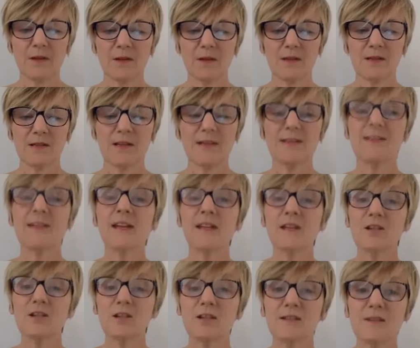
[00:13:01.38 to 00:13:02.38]

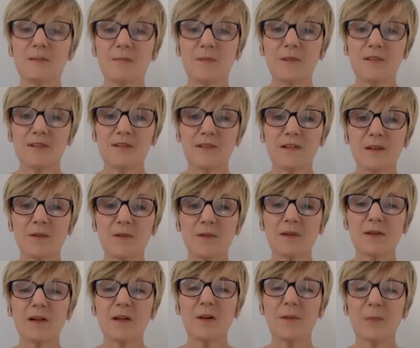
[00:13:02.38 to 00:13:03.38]
sensations in my
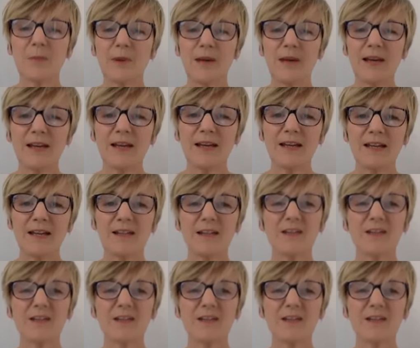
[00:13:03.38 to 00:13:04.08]
stomach, like pain,